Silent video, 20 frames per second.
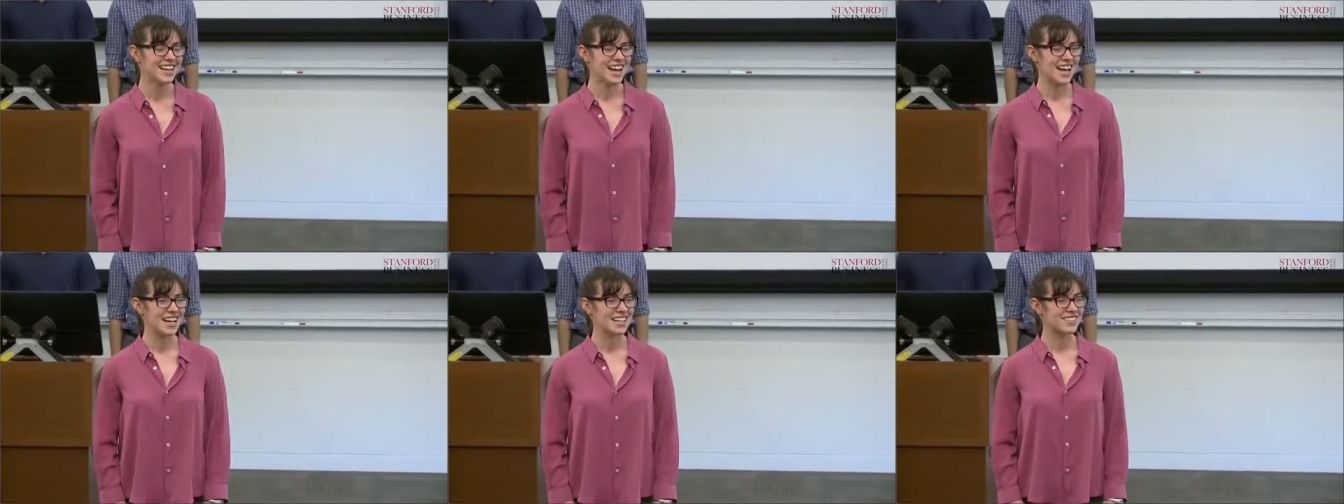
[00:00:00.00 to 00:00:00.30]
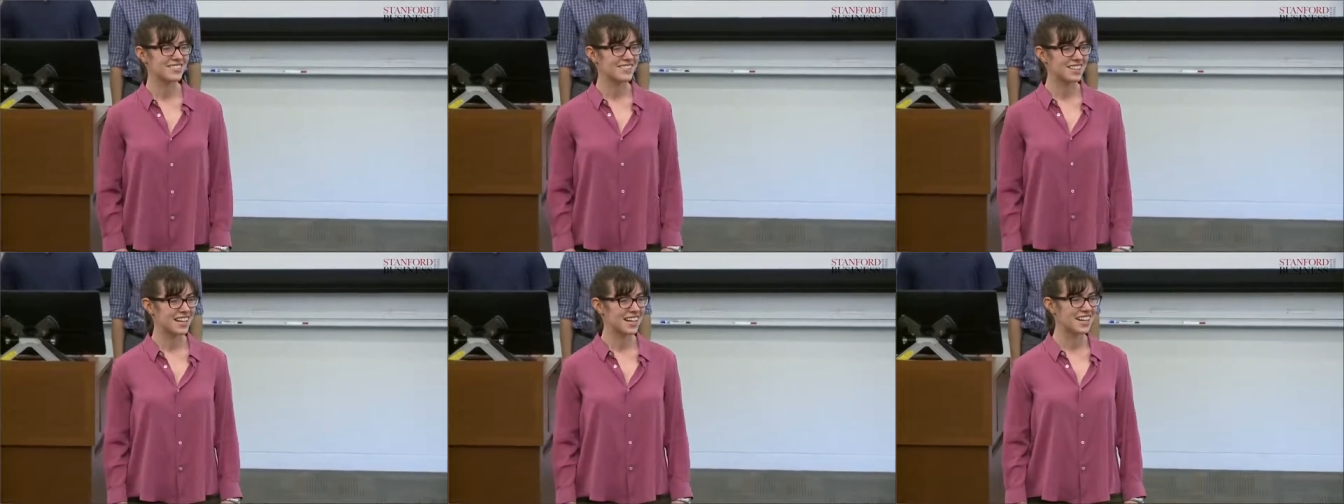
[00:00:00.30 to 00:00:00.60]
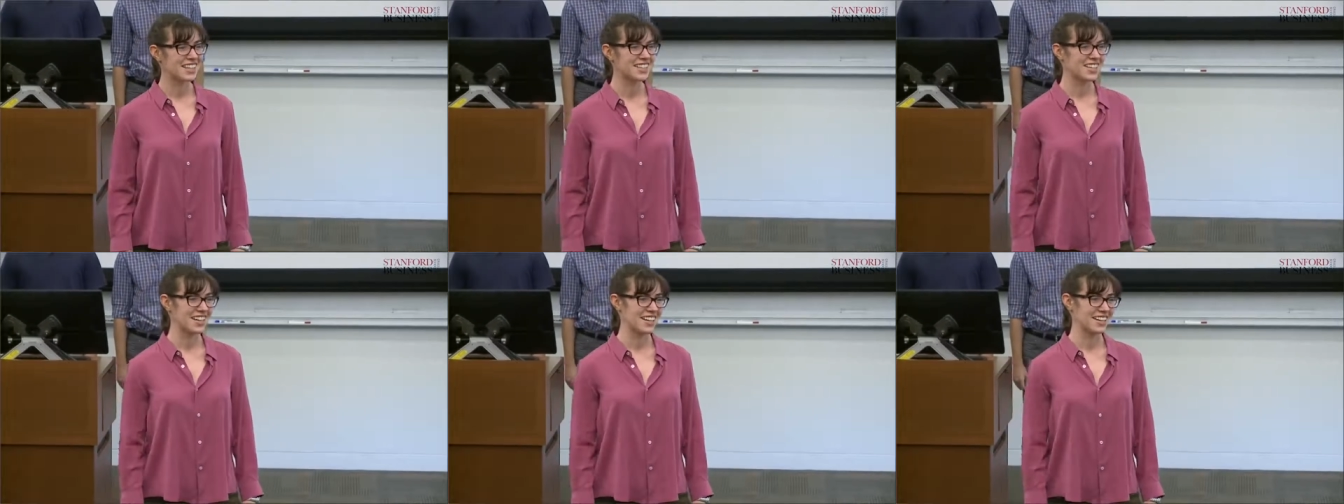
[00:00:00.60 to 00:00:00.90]
As we
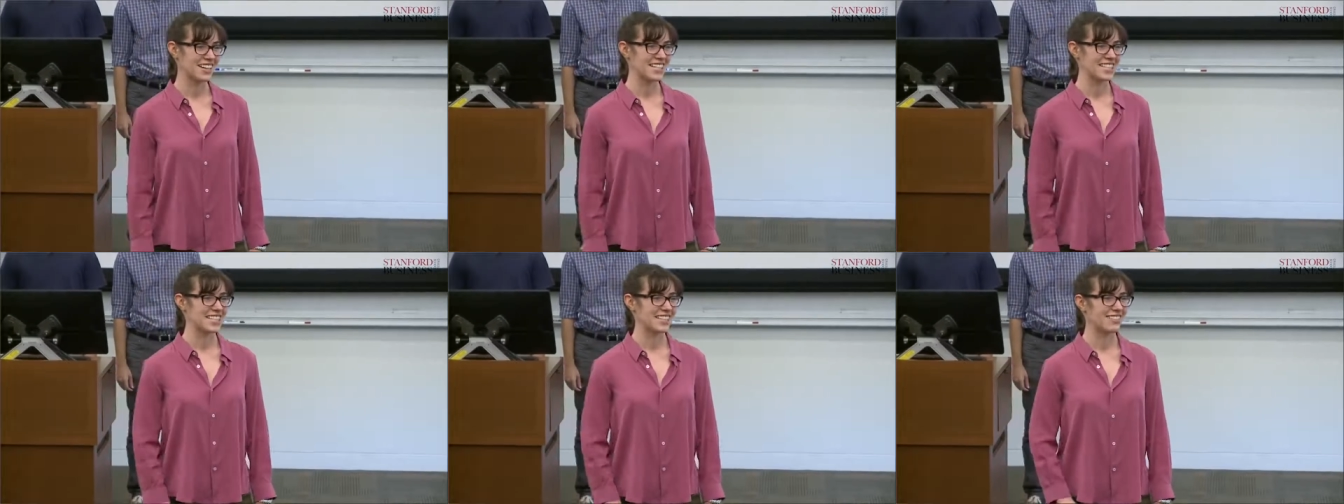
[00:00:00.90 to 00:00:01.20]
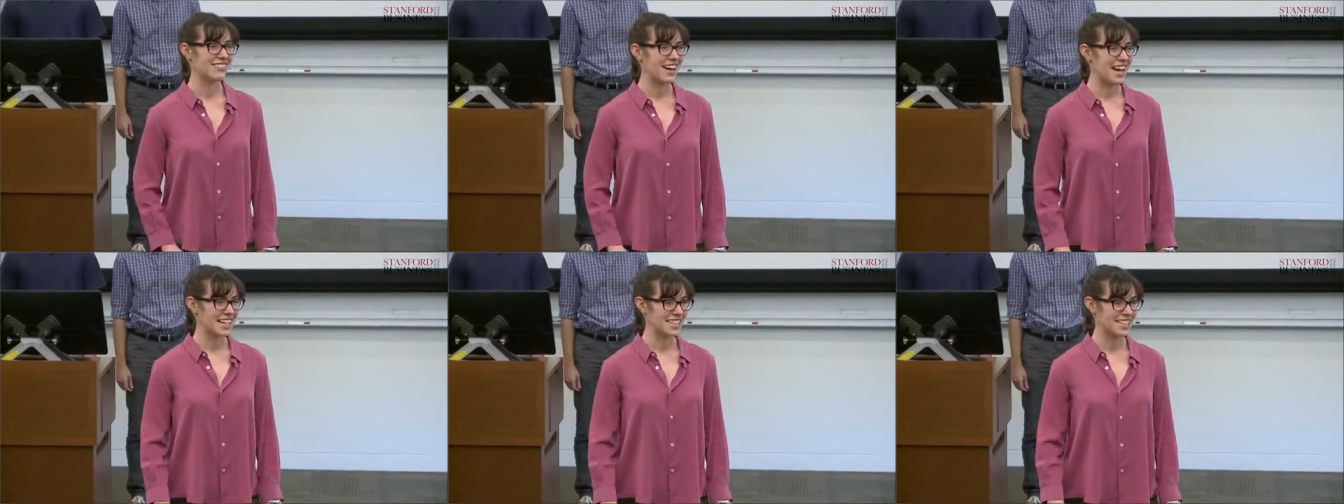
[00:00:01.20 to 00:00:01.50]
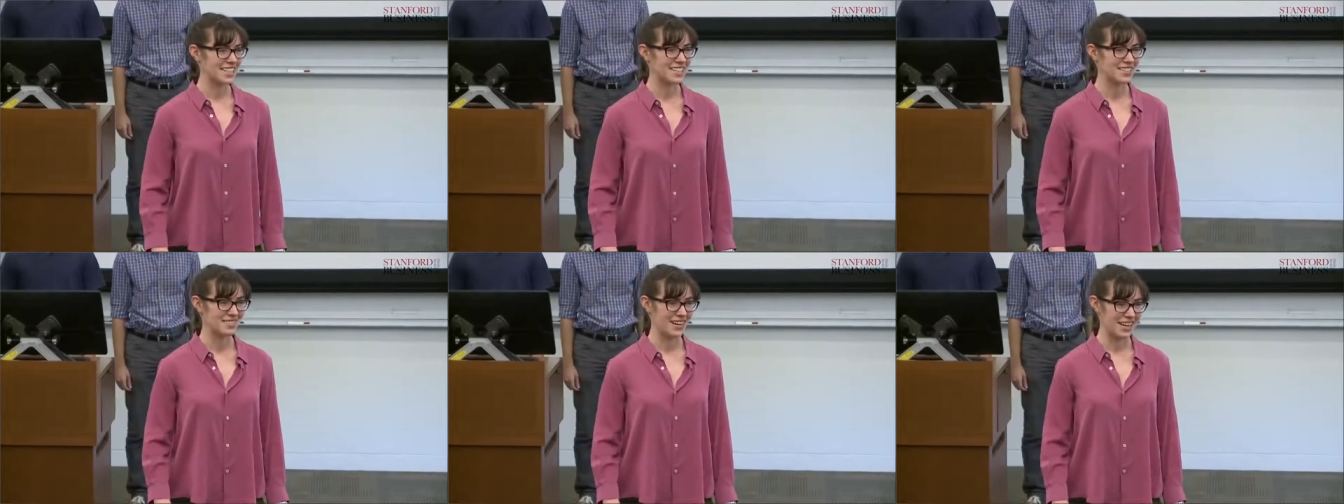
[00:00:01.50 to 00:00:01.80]
all know, it's the
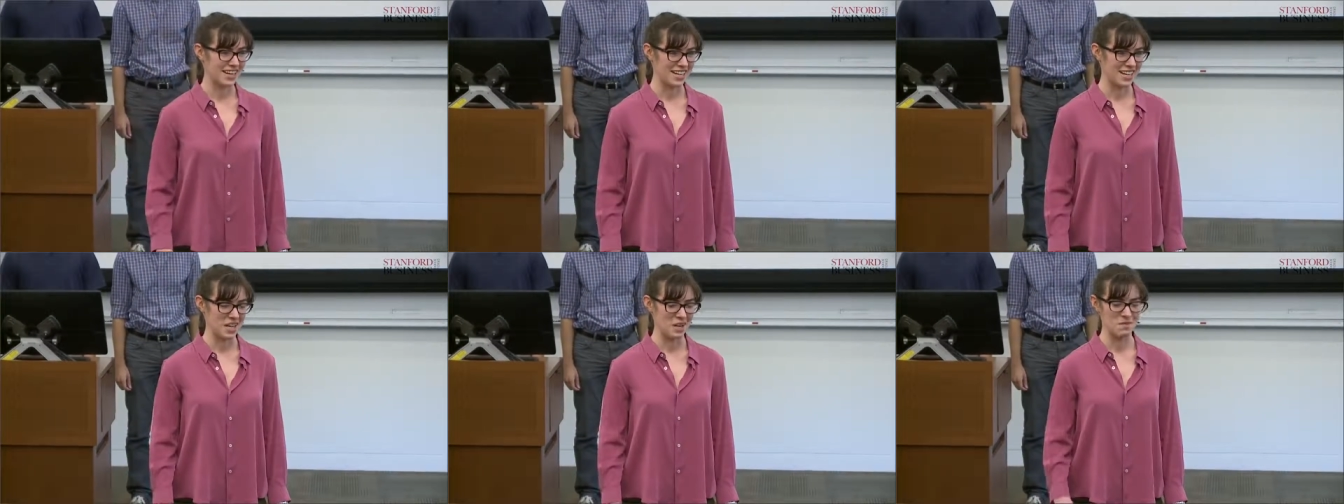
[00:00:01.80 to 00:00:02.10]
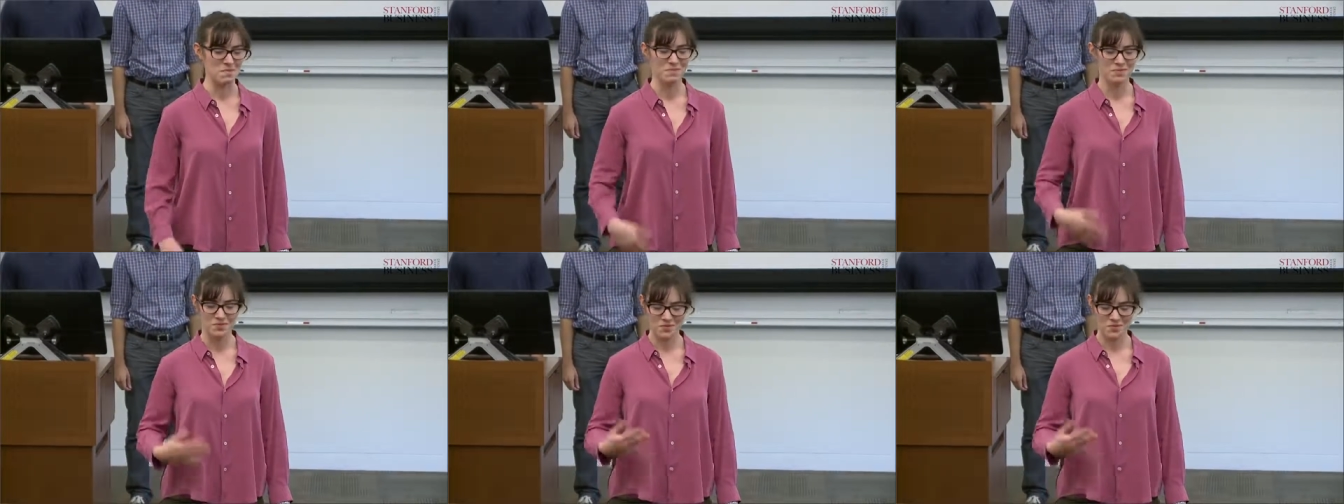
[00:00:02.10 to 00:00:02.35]
fastest way to